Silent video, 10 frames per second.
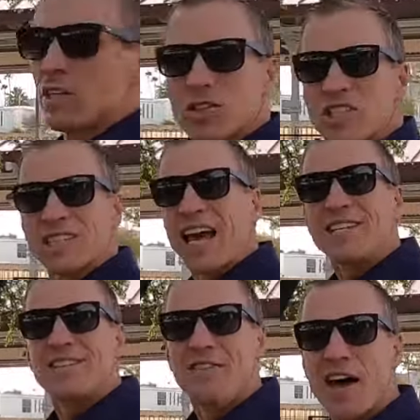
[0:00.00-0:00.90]
a little
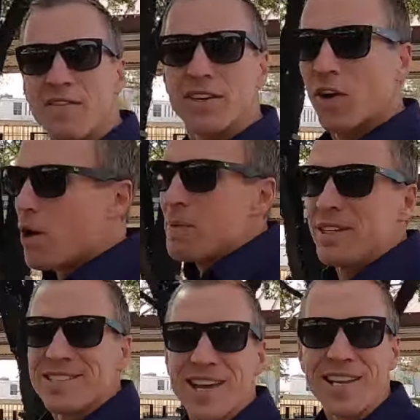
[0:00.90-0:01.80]
slice of heaven, or I
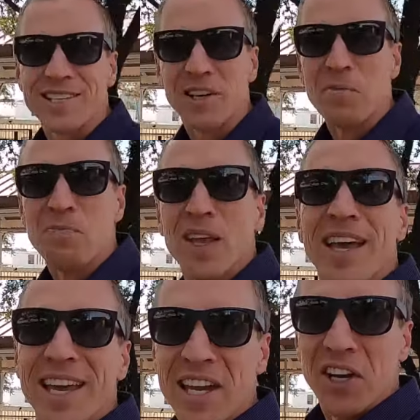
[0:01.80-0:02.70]
mean Scottsdale,
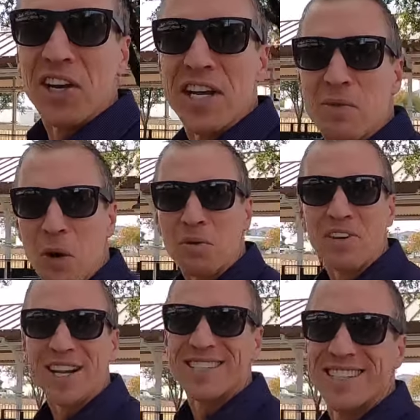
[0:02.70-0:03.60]
here in
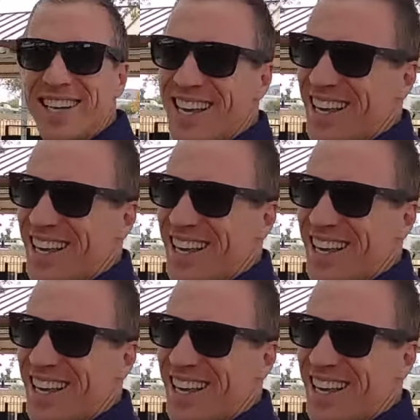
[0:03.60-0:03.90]
McCormick Ranch.